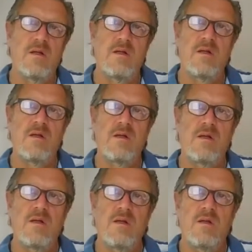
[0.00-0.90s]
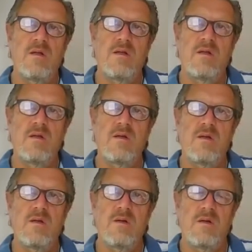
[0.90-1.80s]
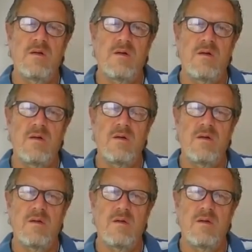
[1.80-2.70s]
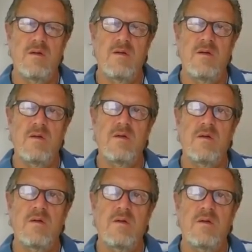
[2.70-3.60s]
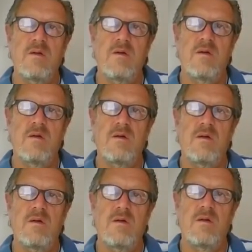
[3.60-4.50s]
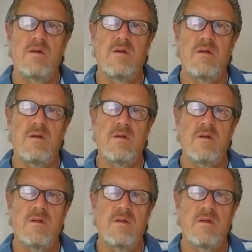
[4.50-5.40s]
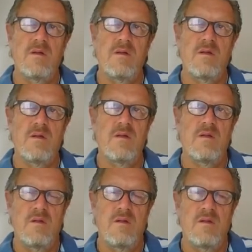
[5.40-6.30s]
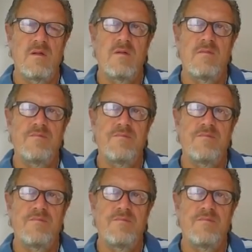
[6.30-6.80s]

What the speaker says: This person isn't speaking.